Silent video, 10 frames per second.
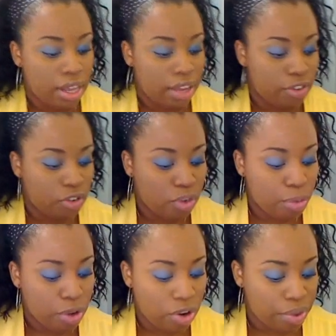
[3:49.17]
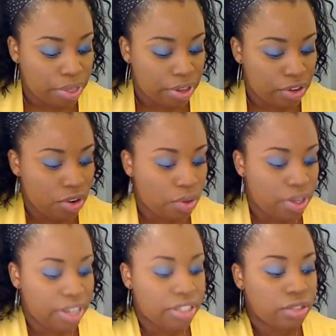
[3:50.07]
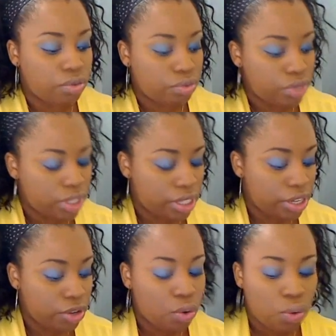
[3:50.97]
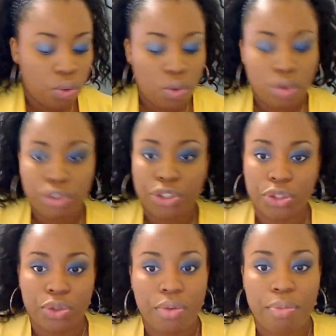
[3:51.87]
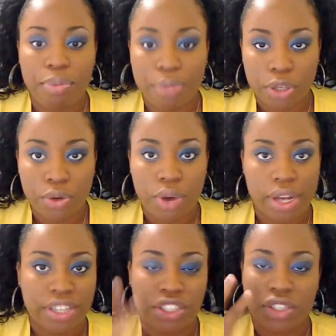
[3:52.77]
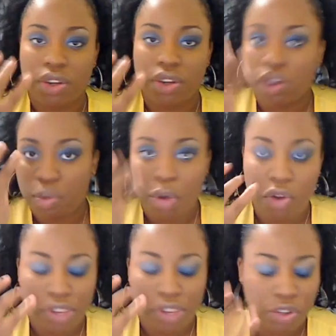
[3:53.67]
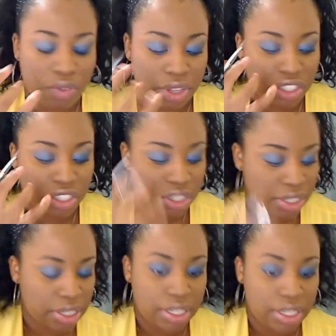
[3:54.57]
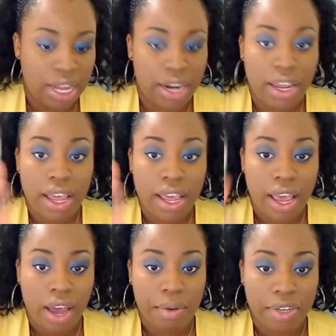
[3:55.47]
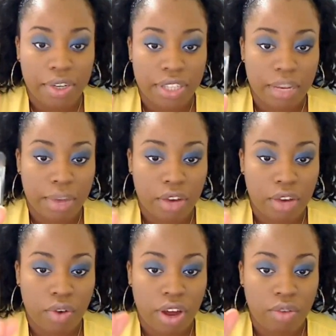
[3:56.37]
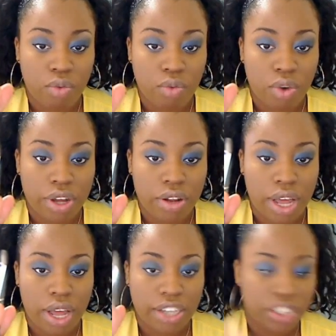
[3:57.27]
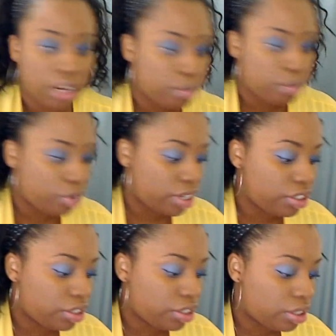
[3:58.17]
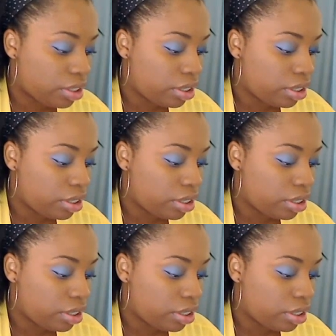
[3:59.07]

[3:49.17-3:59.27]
if you're familiar with it, you know that it's a really cool jewel blue, and it's just going to go perfect over this just to set it. And I'm going to take my Crown Royal eyeshadow brush.